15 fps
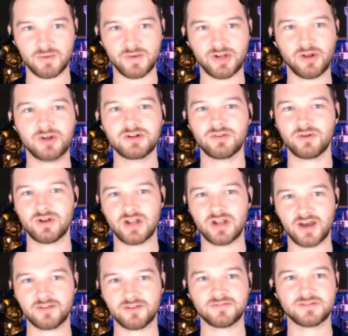But we know each other
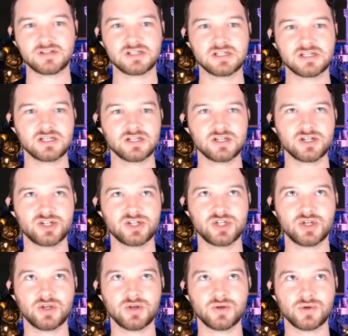enough
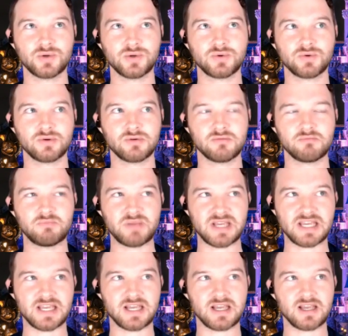to
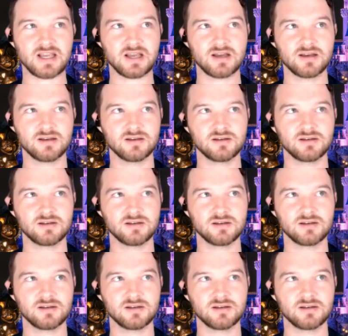be